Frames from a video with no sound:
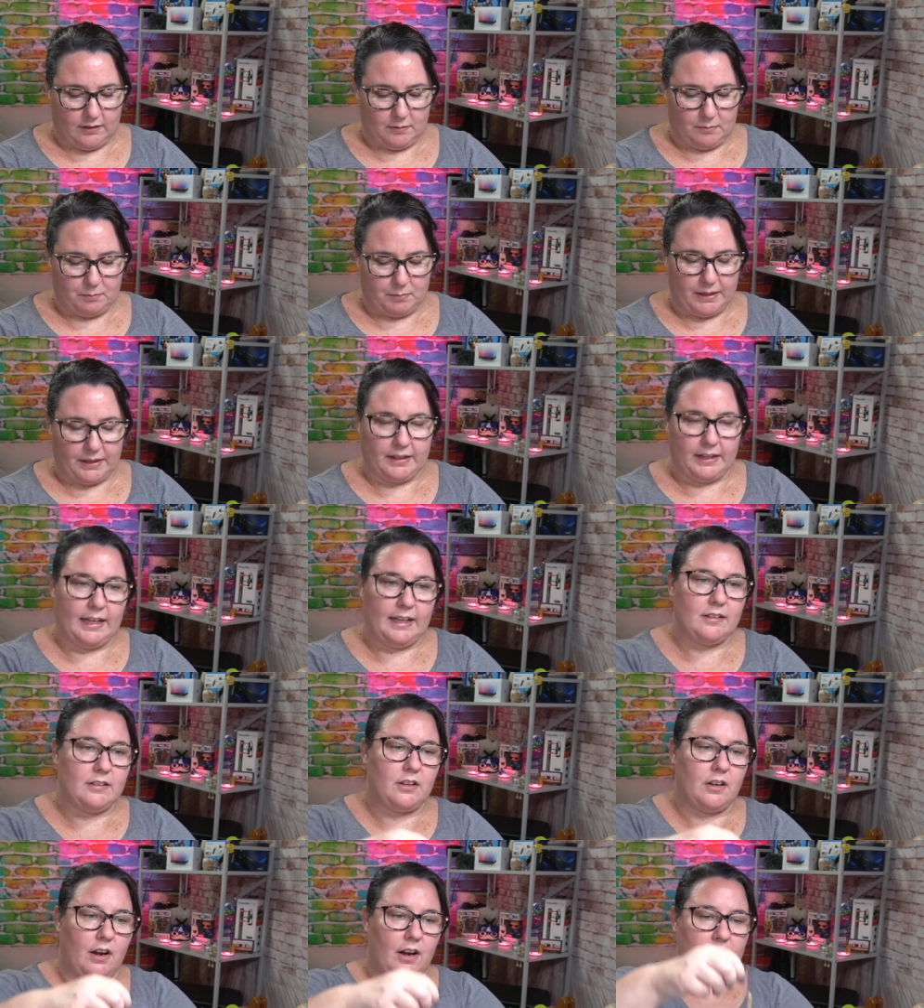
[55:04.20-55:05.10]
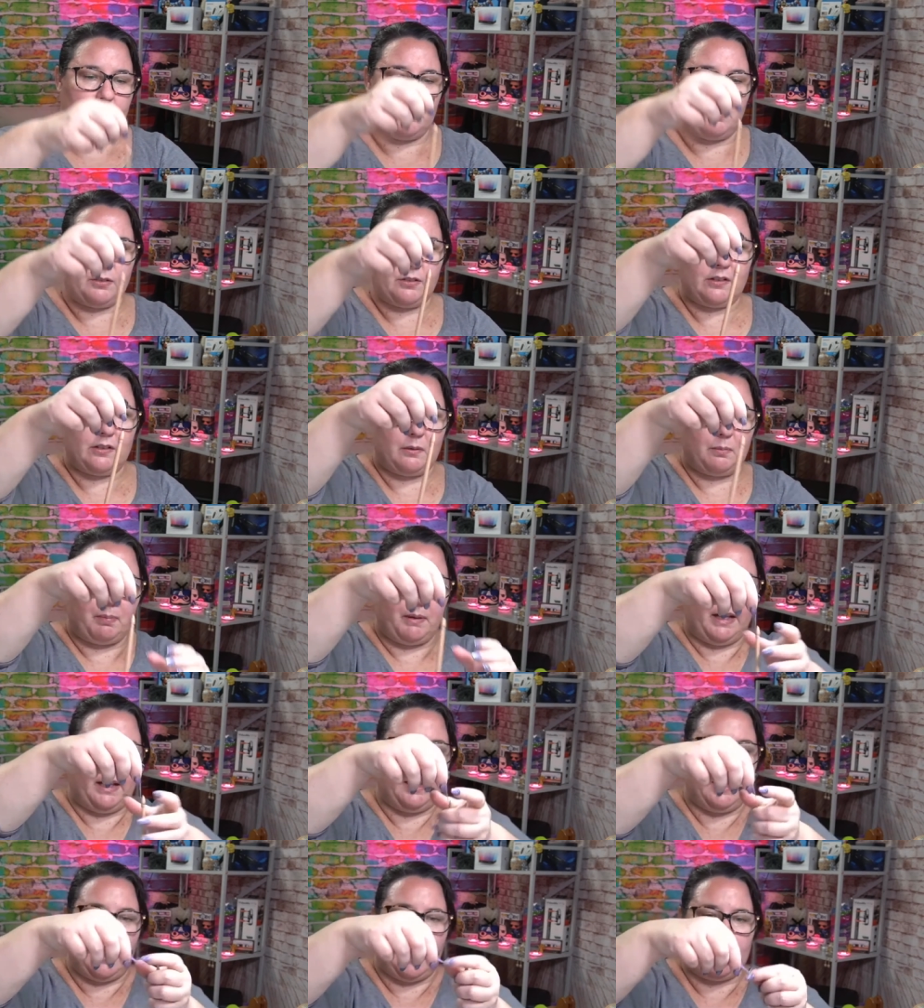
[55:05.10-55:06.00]
But these guys will
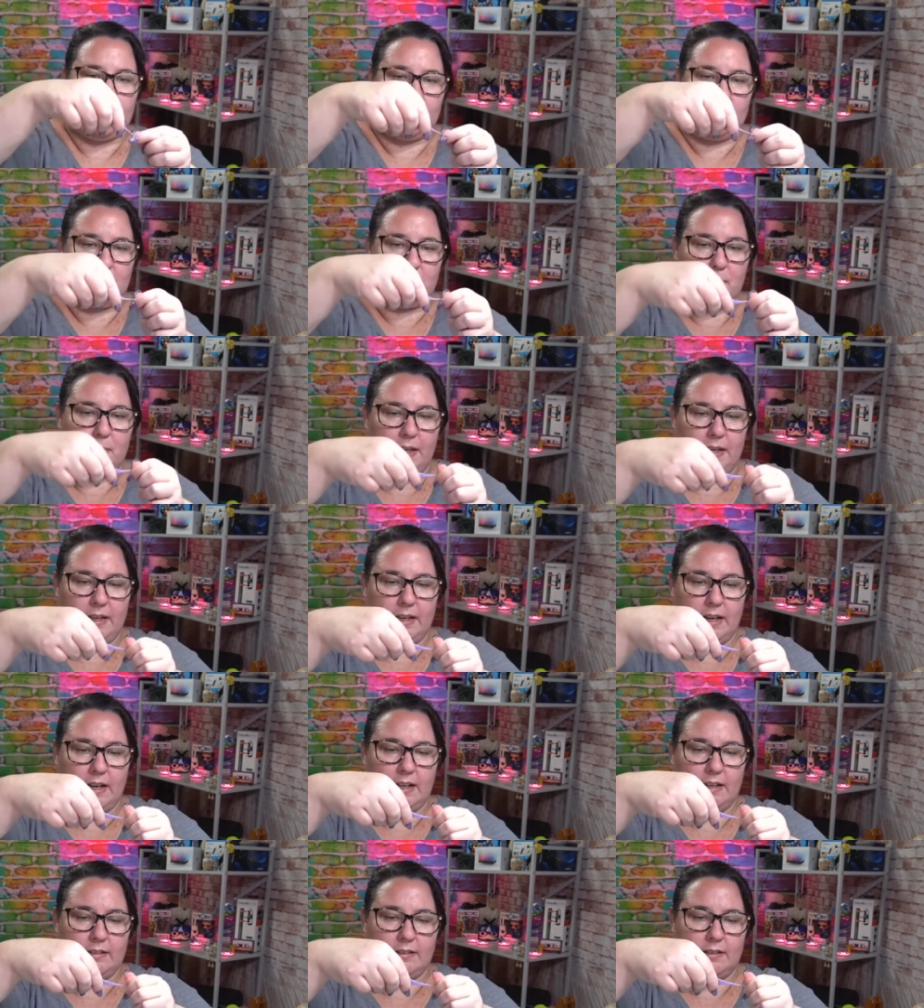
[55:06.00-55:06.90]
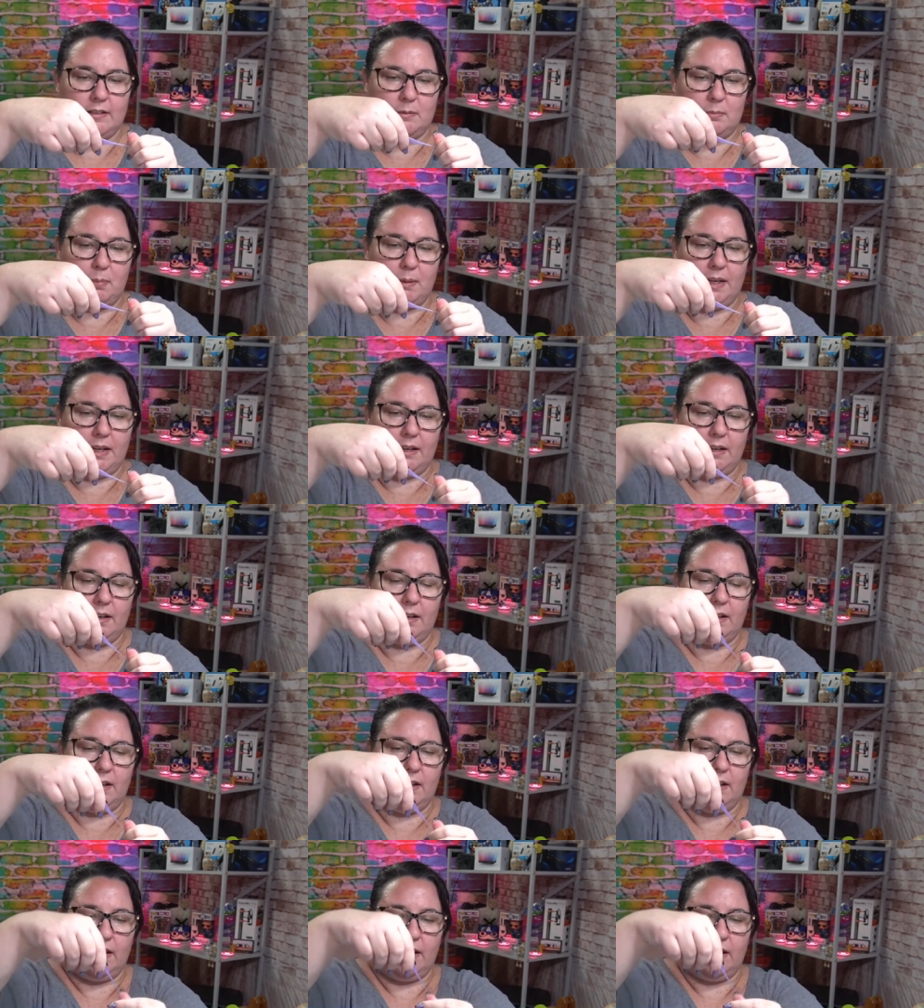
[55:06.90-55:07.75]
spin and spin and spin